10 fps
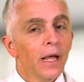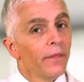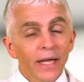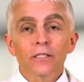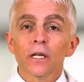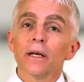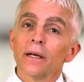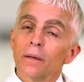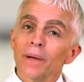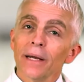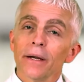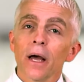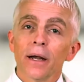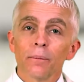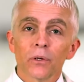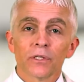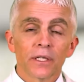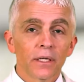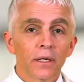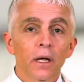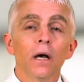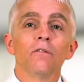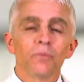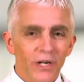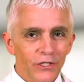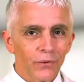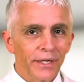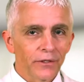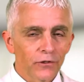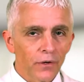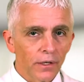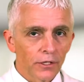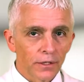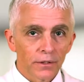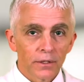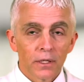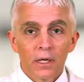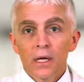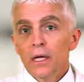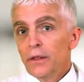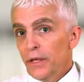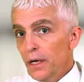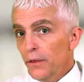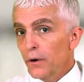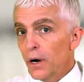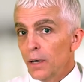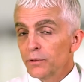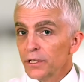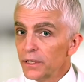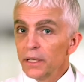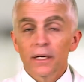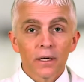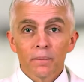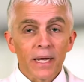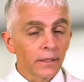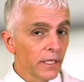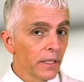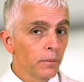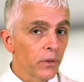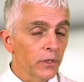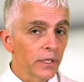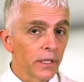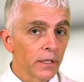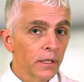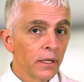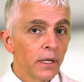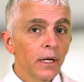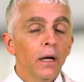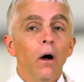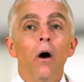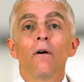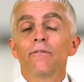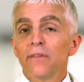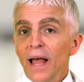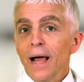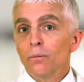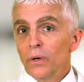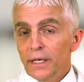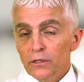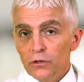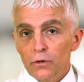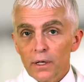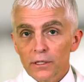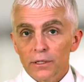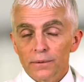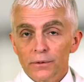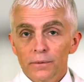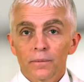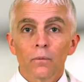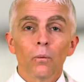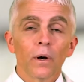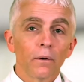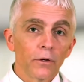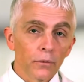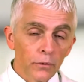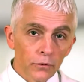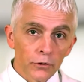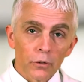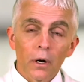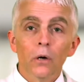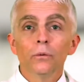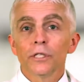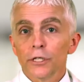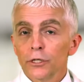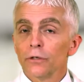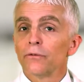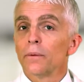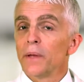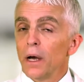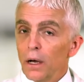That's done in about 90% of breast reconstructions. The other option, done in about 10%, are flat reconstructions, where you use your own tissue from